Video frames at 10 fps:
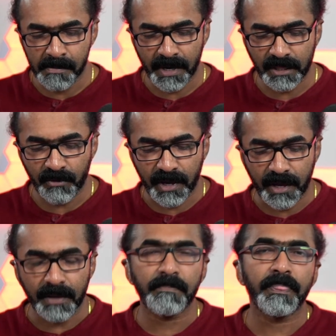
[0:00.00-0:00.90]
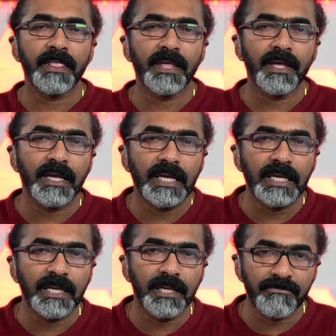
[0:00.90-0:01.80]
By the way,
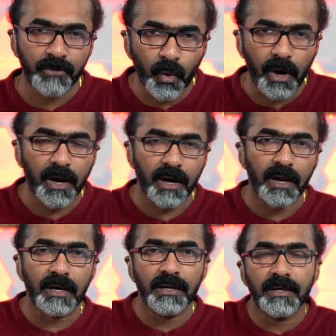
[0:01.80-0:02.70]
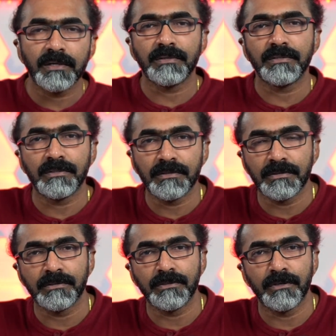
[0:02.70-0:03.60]
if you are
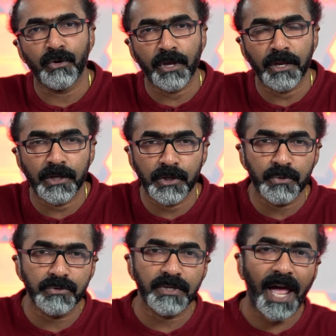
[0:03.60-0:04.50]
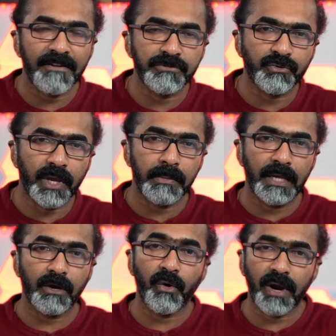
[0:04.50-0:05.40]
looking to use live
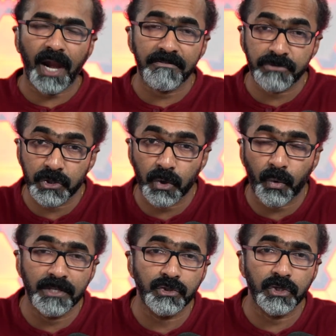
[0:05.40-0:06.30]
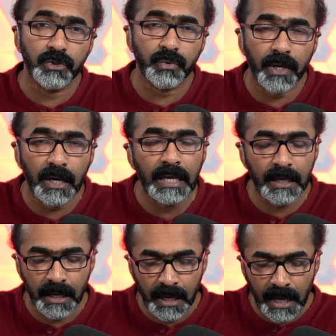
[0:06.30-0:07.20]
streaming or live show in general
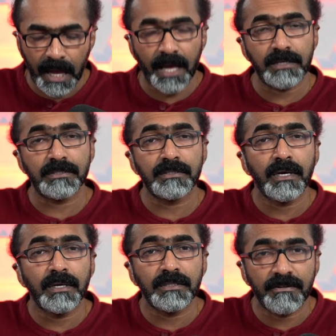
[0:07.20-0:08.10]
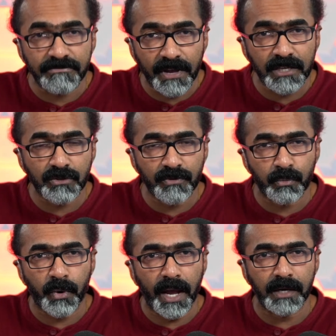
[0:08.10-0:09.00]
as the face of
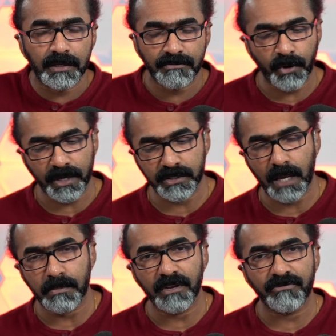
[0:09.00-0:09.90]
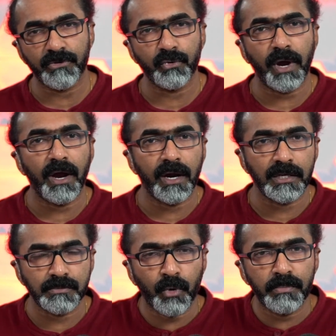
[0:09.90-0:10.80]
your brand, for example, if you are
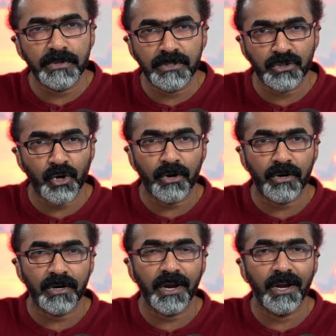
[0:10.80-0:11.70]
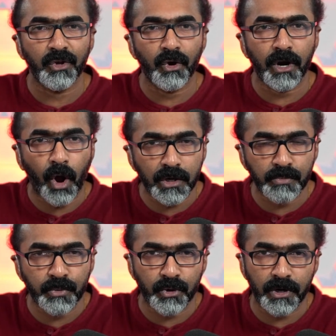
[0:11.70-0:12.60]
a small business owner and you are an
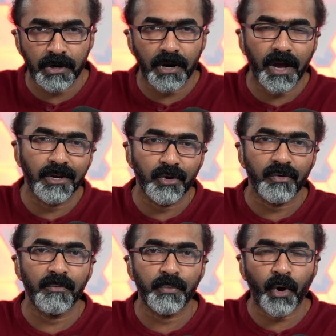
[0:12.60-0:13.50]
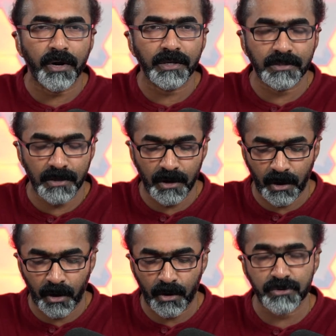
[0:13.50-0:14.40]
entrepreneur and you have product
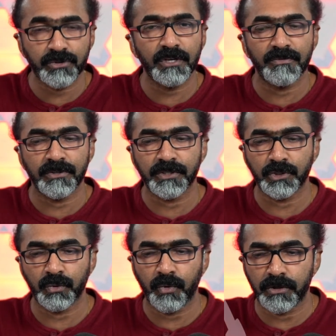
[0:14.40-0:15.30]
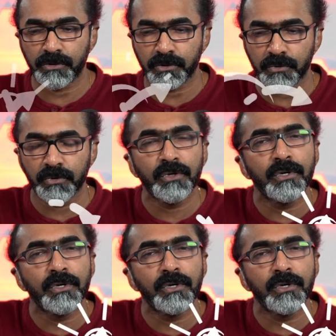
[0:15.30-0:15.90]
or service that you wanted to